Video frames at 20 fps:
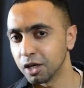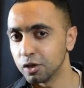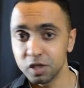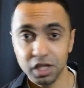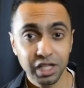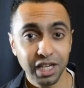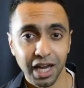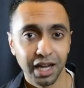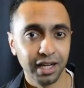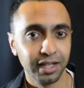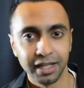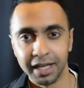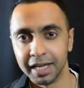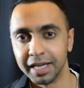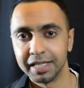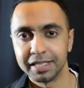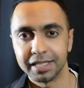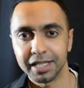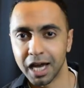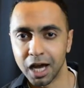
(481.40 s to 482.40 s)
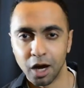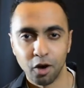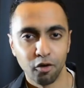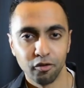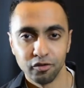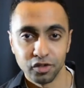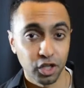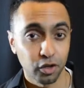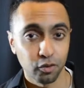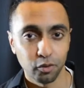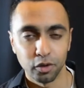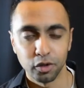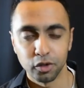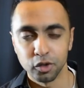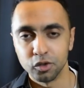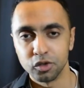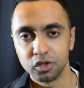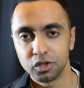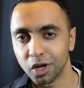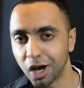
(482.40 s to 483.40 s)
I usually get a day's out of general
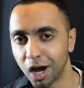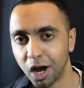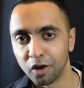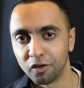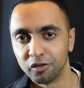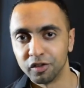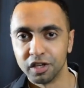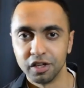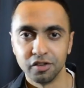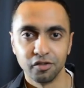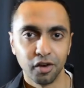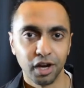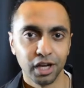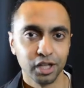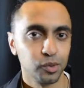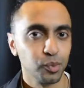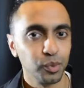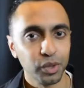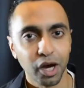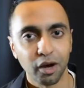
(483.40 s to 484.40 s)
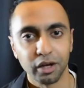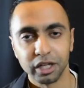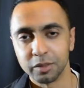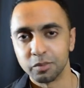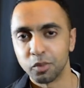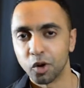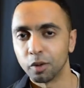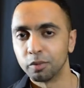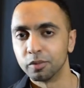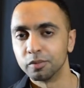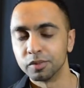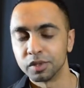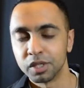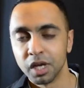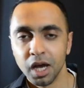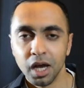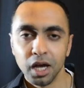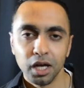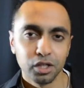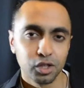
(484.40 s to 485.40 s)
use out of the device without any problems,
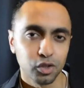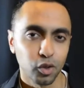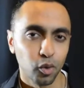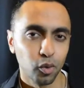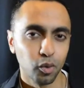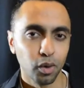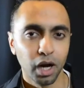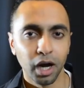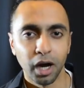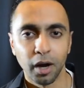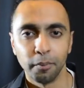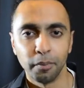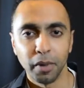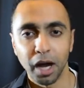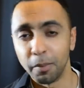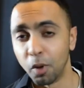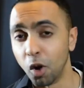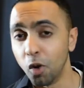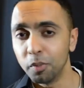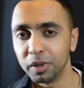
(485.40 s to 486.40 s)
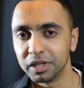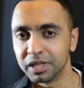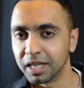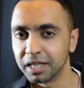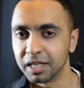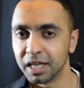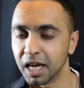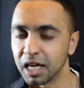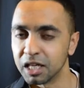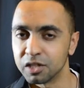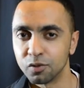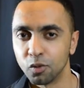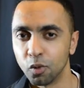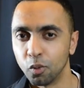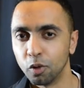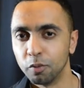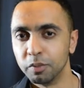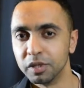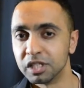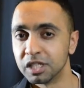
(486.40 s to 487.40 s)
so I'm hoping that the S4
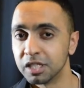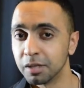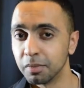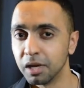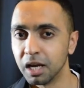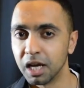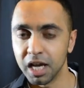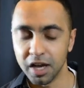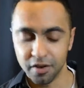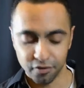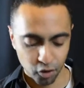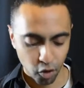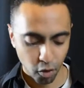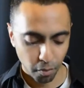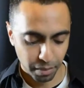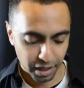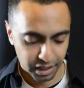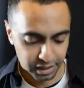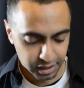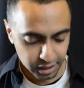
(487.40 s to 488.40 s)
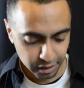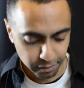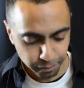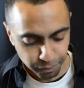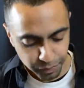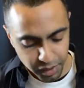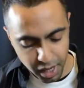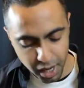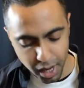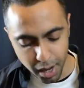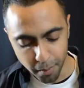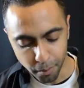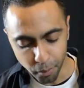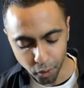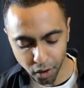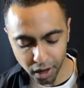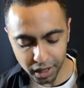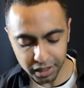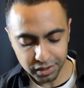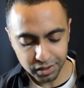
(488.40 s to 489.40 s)
will be similar, if not better.
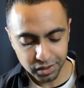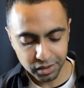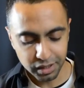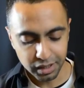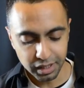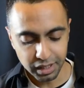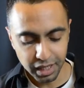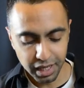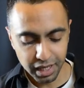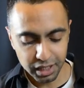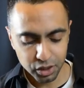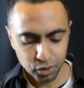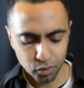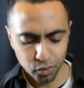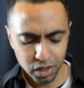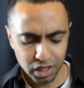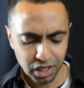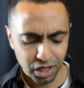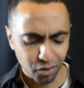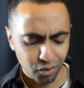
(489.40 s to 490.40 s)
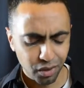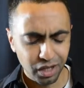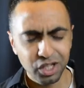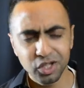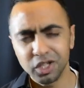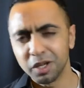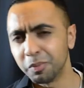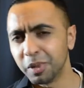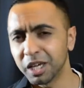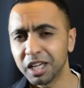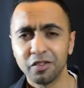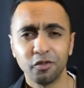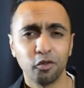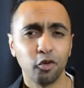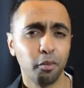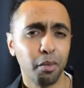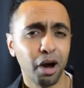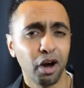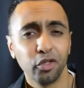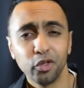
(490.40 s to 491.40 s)
Price, the S3 currently you can pick it up
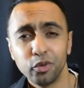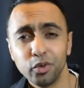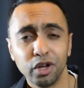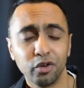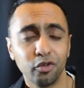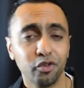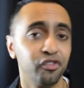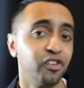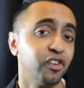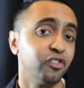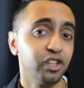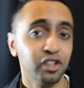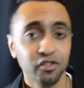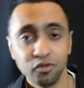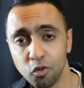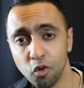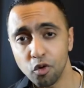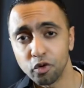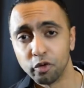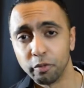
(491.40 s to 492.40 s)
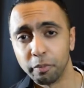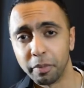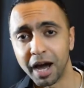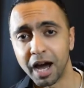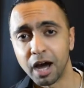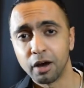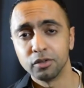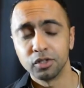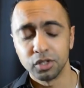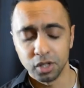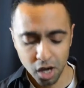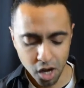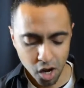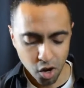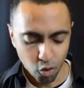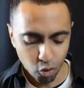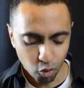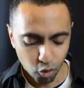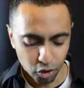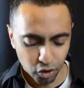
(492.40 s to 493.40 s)
for about 350, 400 pounds,
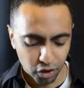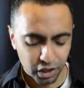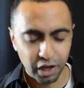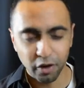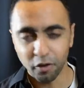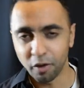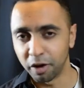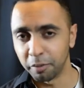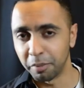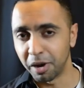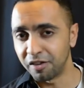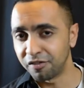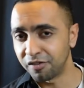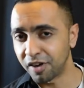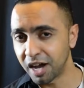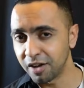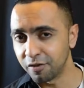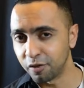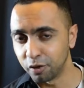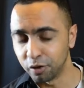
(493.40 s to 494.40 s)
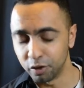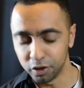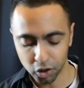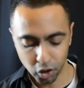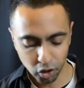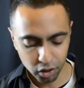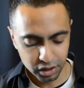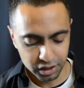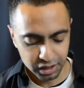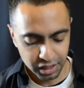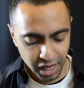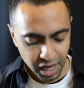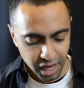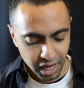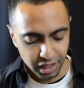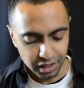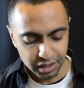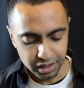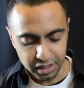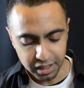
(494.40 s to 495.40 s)
or you're looking at around about $500.
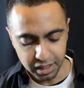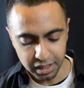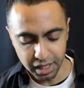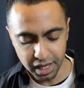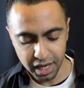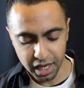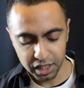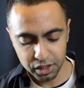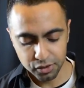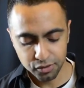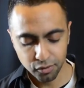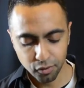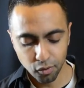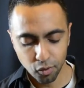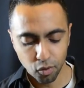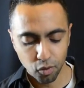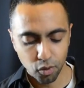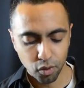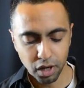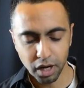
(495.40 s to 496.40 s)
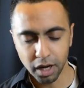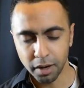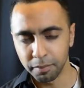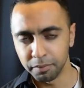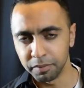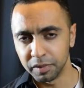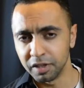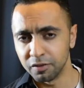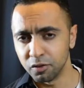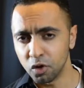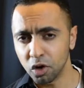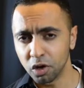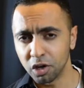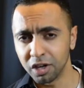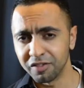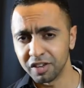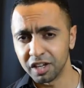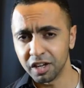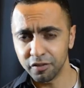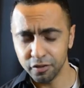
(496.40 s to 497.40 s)
The S4, they've not
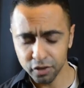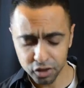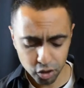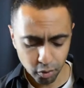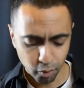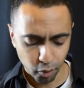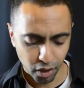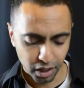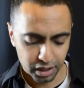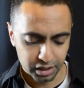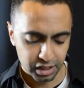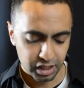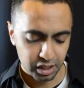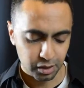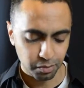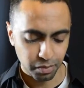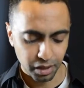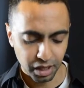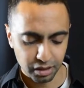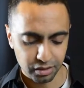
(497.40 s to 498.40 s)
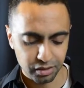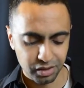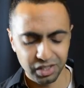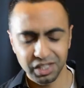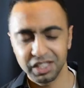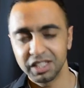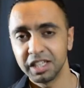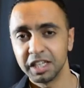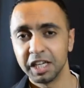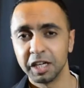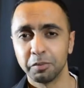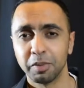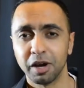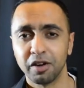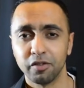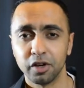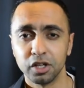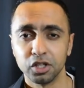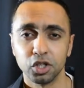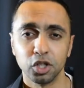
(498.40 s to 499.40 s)
given official prices, but
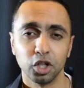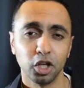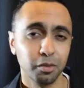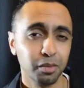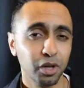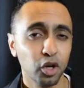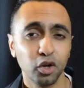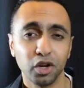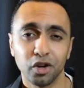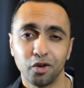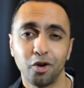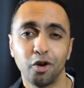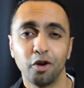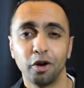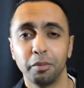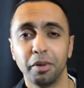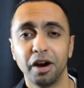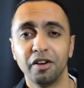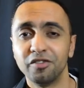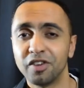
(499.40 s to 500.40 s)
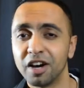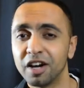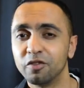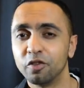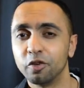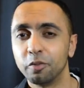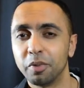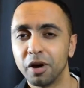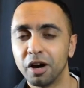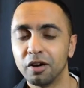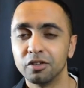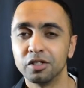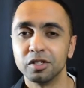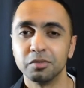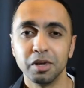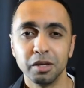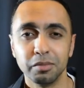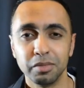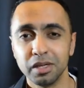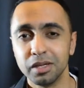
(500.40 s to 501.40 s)
16GB version you're going to be looking at around about £500,
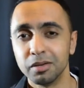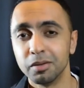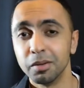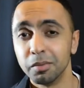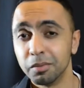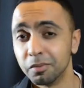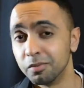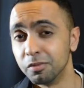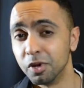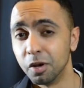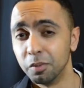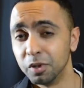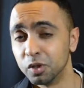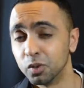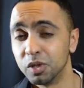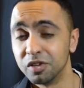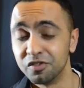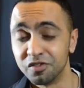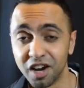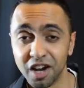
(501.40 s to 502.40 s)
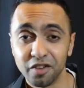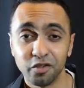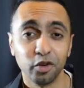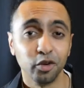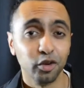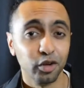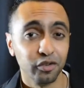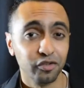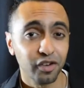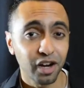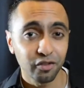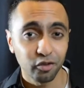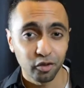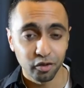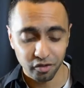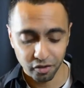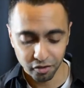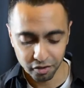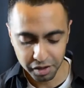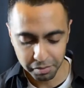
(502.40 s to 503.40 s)
maybe, you know, between 500 to
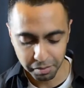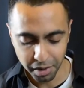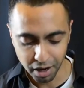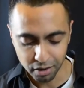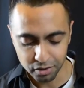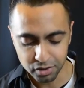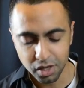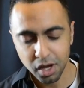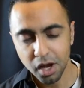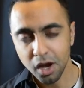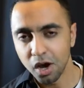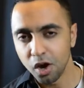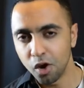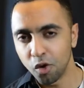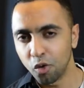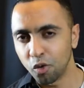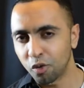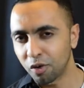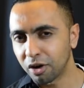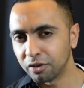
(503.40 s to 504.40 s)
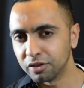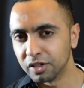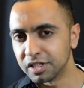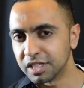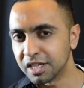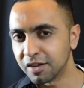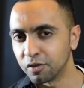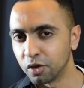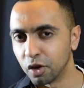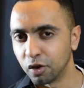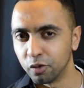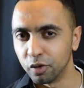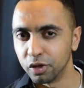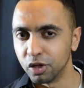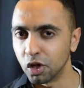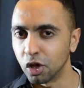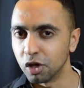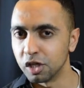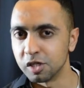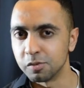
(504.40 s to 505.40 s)
550 pounds, or around the
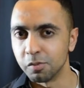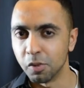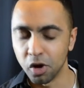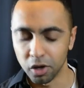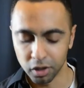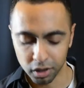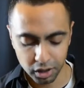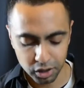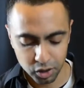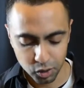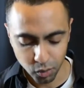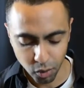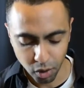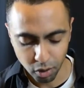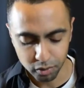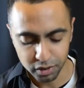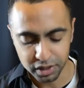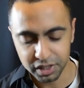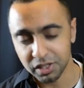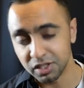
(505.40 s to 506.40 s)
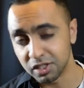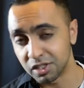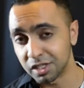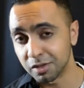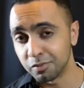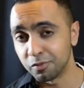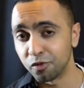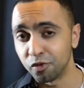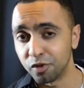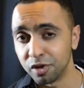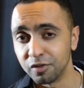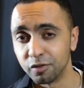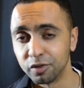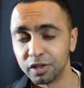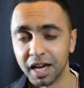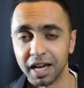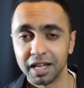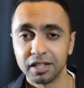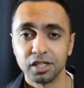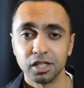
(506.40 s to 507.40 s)
$700 mark as well. This is SIM free for
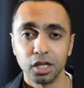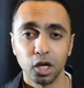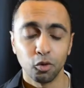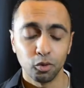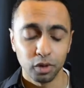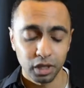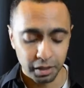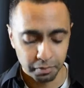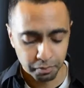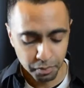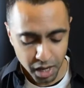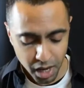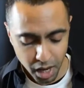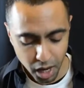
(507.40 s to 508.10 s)
the handset only.